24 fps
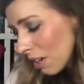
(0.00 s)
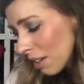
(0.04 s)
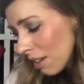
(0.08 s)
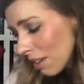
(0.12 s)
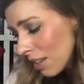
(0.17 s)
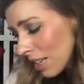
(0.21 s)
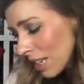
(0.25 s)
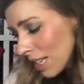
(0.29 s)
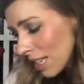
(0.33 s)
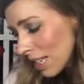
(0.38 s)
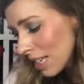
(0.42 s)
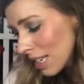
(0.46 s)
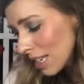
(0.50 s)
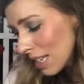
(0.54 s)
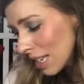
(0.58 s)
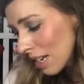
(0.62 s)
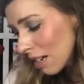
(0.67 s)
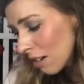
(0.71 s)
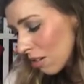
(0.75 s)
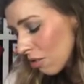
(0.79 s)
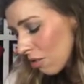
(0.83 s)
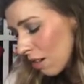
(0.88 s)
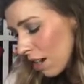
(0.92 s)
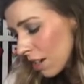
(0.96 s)
This is
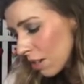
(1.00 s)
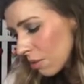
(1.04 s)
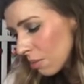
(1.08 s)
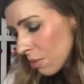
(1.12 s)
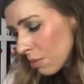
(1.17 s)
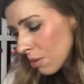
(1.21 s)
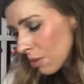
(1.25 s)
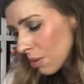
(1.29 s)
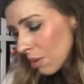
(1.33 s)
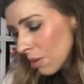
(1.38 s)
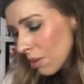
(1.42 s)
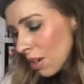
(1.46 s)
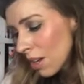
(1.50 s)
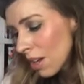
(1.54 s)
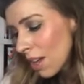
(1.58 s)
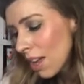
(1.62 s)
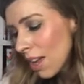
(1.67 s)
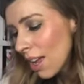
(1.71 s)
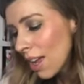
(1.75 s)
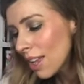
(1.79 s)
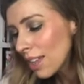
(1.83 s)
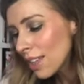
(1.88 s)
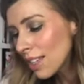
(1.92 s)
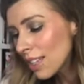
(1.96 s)
incredible.
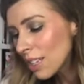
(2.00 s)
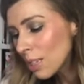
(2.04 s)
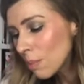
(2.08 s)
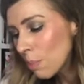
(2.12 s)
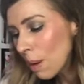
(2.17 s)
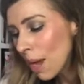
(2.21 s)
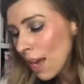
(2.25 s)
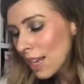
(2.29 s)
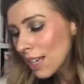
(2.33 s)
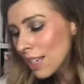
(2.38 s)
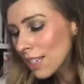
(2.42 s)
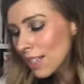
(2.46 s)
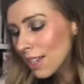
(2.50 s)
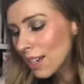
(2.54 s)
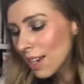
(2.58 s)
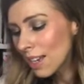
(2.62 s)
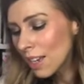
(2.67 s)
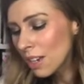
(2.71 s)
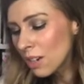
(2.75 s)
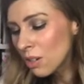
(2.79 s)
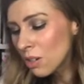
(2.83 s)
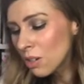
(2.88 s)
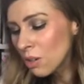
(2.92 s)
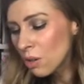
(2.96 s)
There's basically
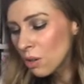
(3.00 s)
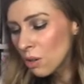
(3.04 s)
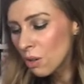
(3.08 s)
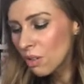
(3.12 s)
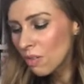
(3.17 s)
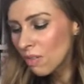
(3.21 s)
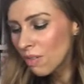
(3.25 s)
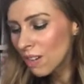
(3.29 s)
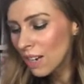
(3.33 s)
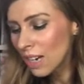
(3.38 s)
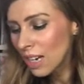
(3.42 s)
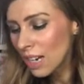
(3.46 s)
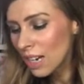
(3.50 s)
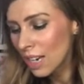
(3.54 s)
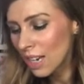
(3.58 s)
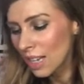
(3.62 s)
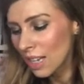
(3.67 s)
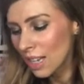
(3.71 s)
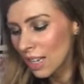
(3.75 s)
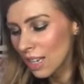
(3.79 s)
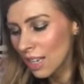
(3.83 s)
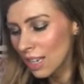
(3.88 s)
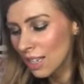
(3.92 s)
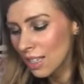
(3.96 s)
a new
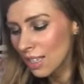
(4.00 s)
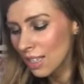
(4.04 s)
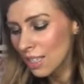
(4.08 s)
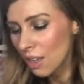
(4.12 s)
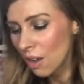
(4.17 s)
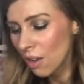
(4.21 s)
release